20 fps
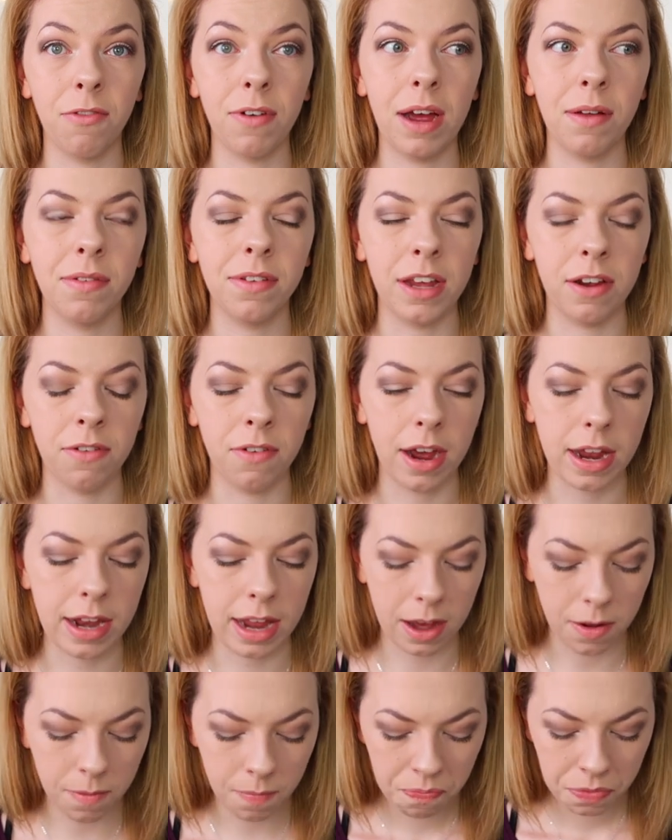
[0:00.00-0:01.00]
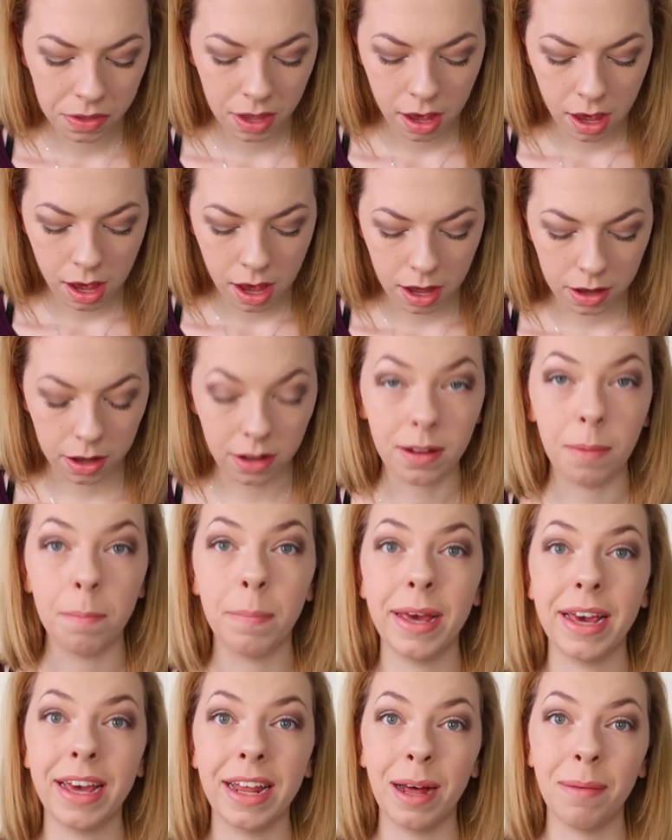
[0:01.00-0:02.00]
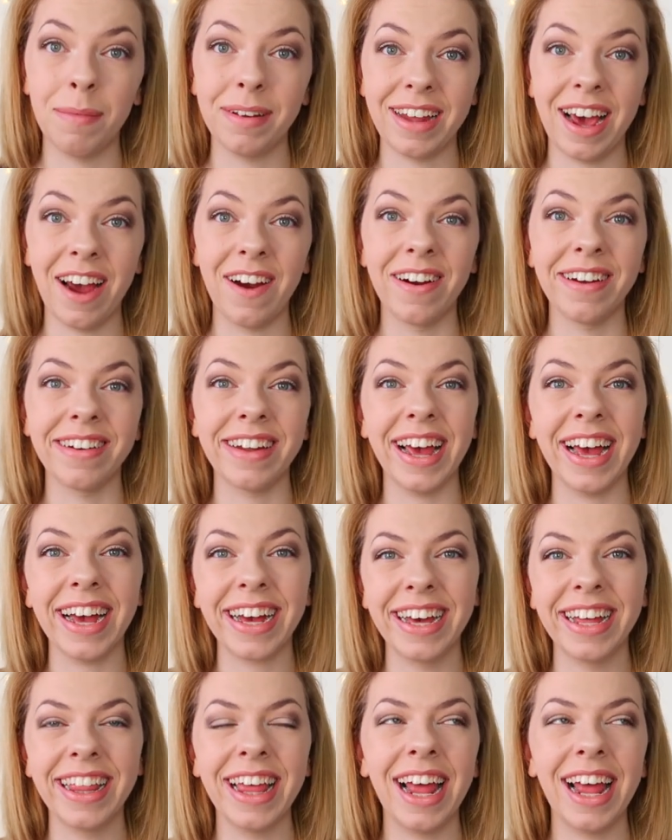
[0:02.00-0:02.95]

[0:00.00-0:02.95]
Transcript: around here right now because I'm picking up my tarot deck.